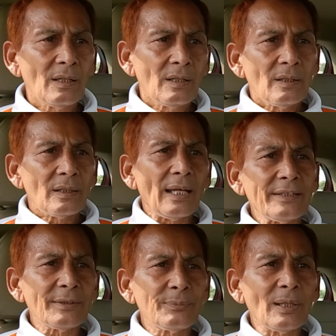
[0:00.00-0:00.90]
Like if
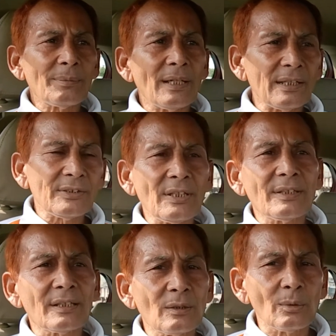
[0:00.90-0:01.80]
you have read Think and
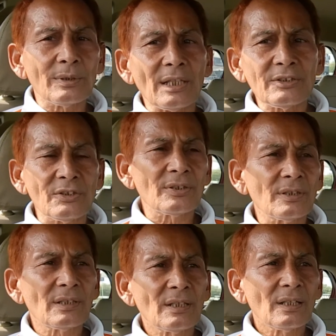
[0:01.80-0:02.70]
Grow Rich,
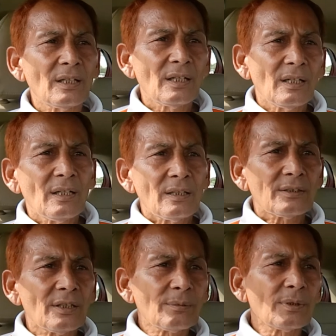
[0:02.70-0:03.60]
there
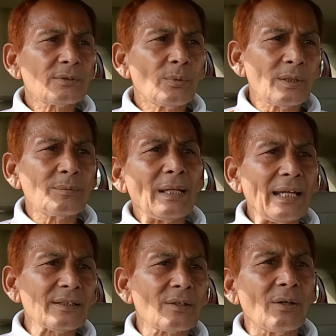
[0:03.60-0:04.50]
was one man
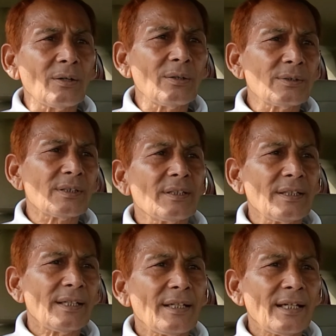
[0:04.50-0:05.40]
called
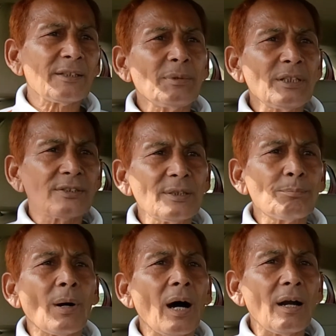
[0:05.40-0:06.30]
Edwin C.
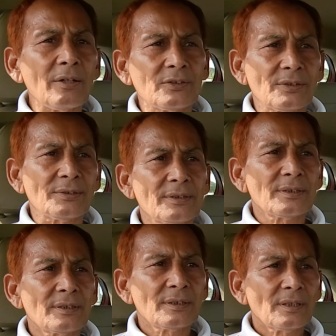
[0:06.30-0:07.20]
Barnes.
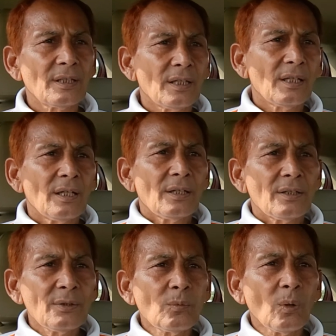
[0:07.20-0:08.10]
He
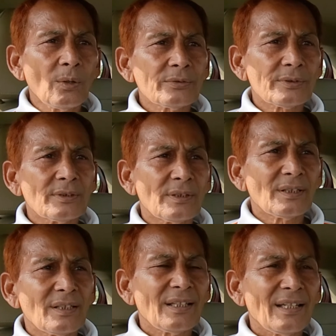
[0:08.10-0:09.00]
was a
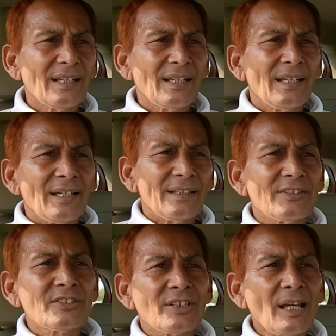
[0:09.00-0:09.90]

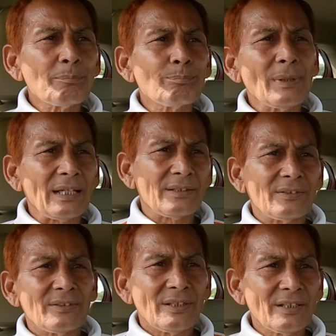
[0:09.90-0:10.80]
tramp man,
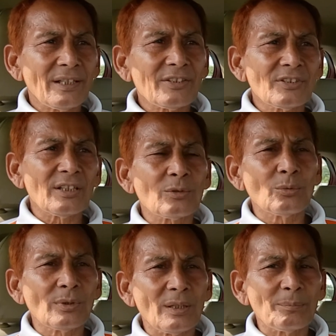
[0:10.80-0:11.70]
a rustic
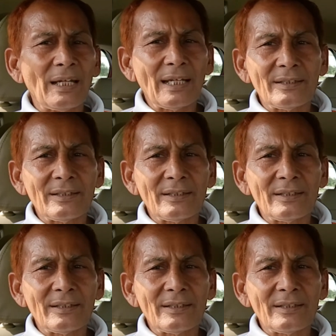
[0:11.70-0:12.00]
rural man.